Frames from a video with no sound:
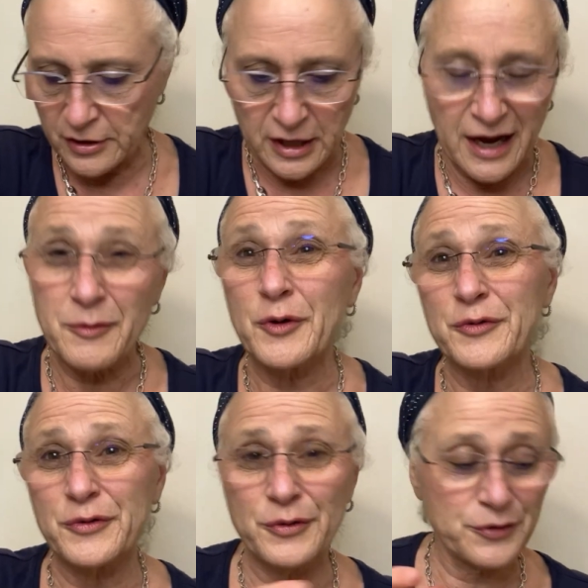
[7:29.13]
I'm going
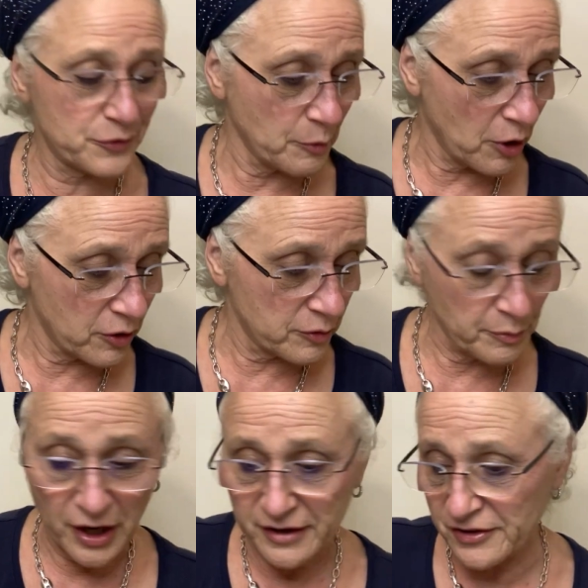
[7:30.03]
through the small
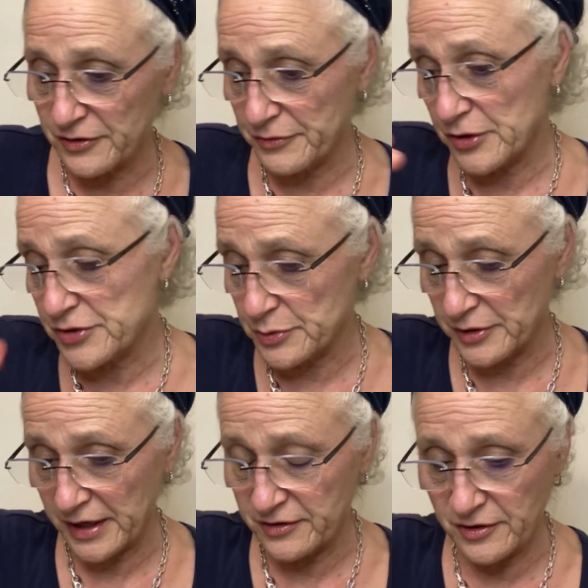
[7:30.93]
boxes first. We'll
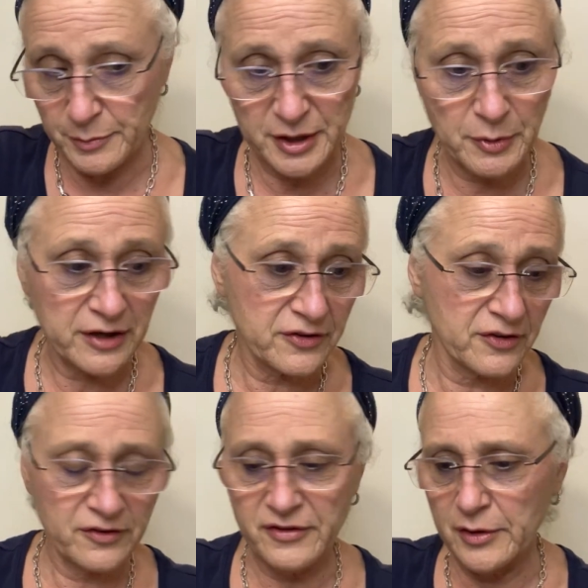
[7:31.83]
get to the big boxes
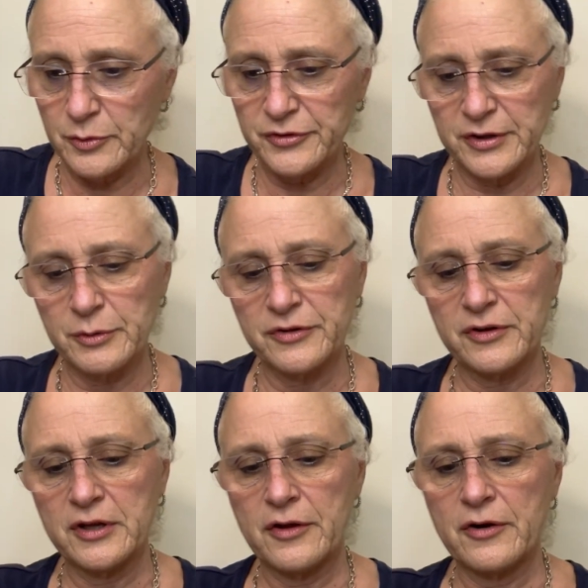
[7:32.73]
and then we'll see what's in
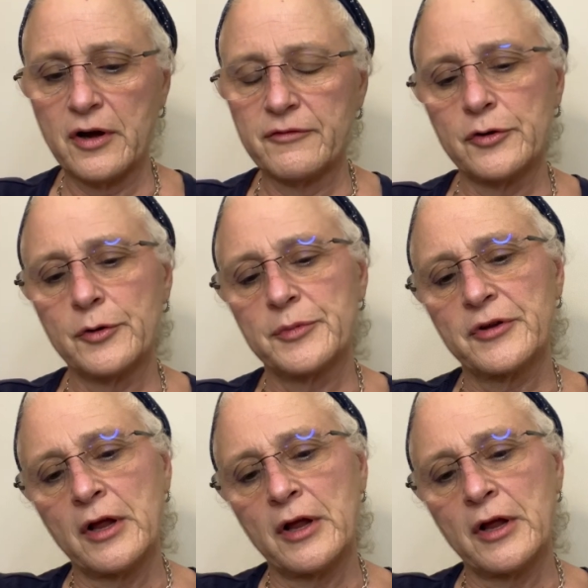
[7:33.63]
the other envelopes.